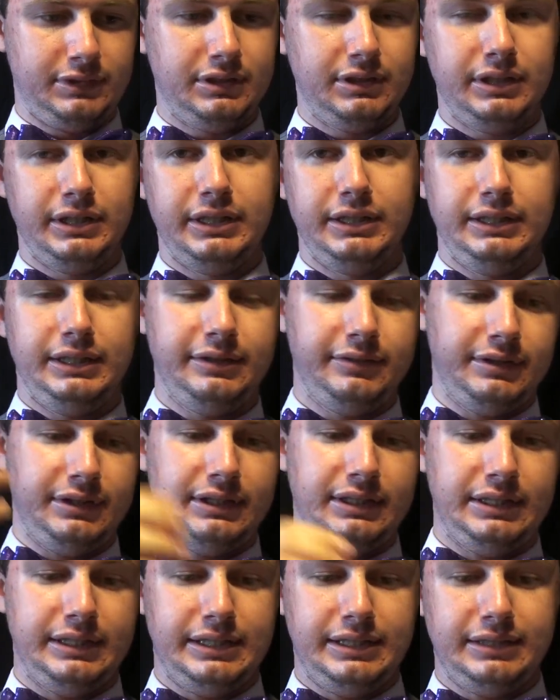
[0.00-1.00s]
Alright, get rid
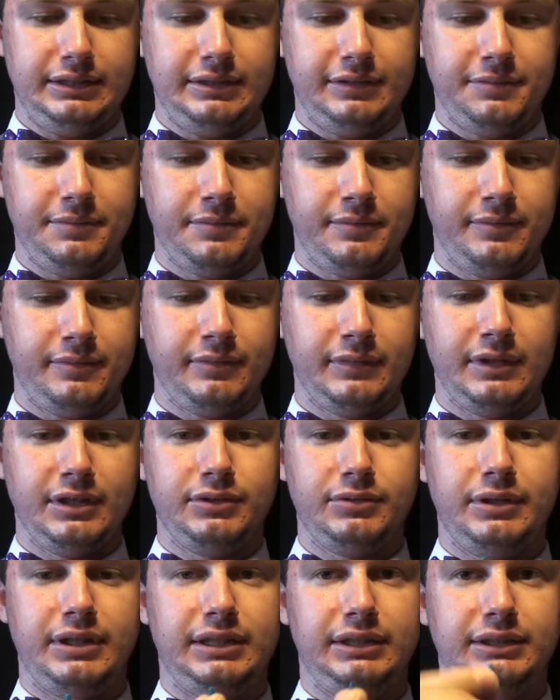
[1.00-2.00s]
of that.
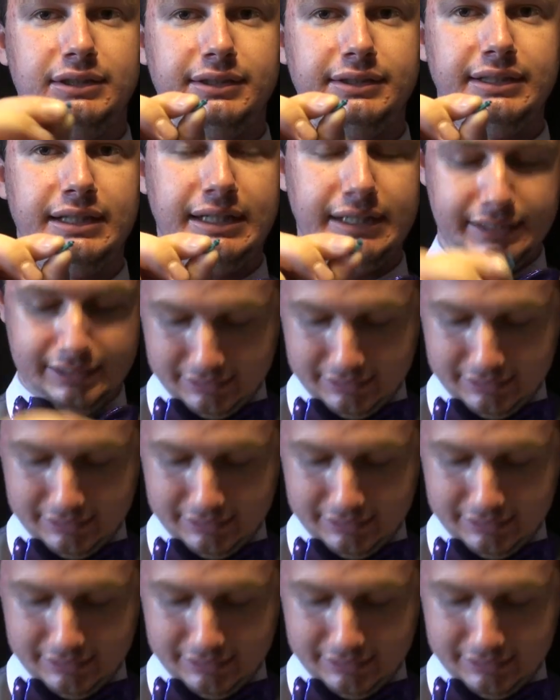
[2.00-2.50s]
So we got a little knot